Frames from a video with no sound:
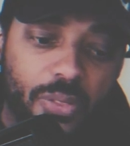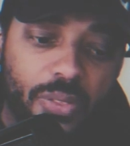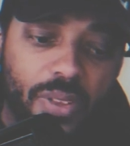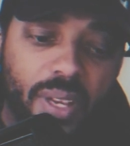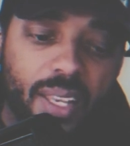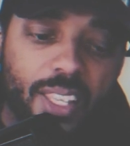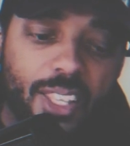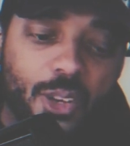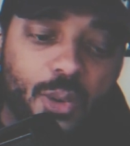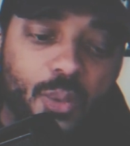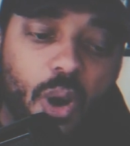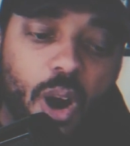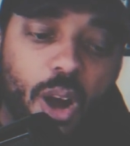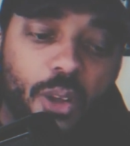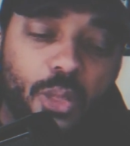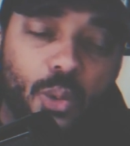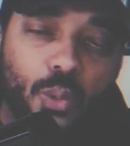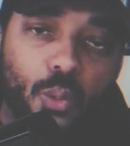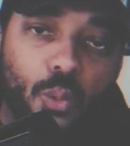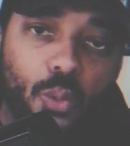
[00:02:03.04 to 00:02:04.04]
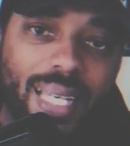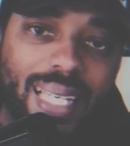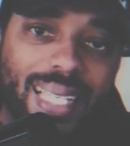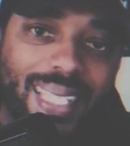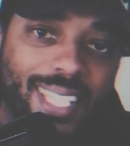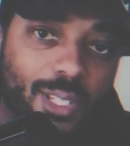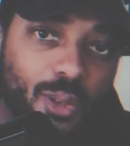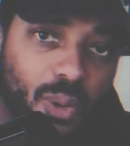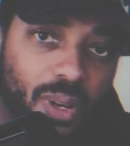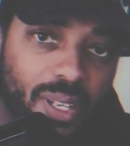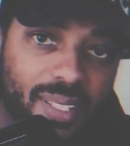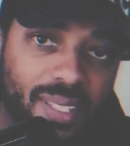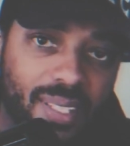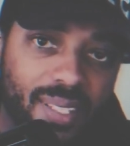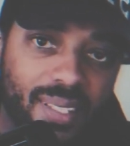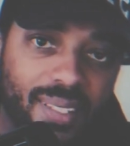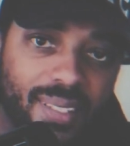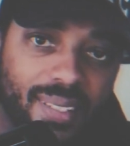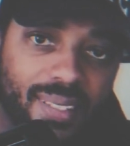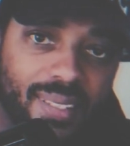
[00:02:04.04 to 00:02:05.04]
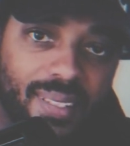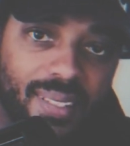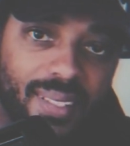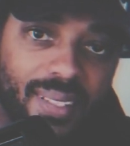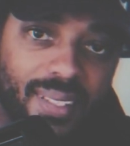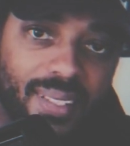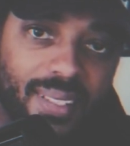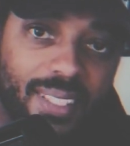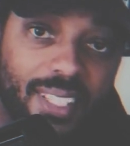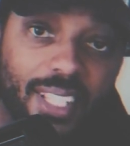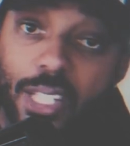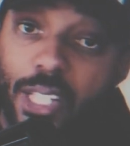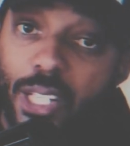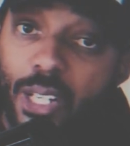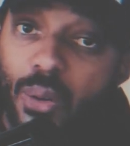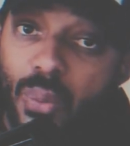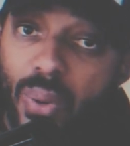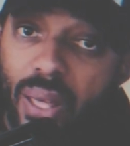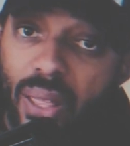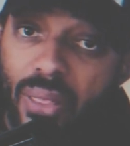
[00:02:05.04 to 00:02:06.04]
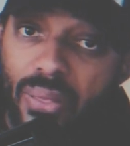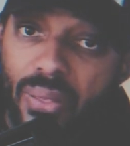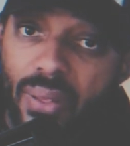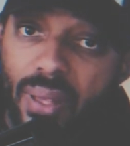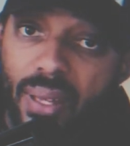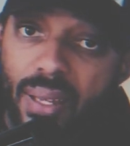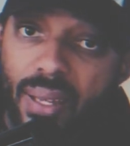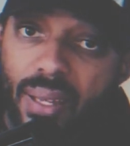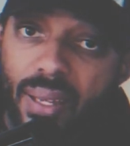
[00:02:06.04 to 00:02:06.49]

within you are the resources to deal with.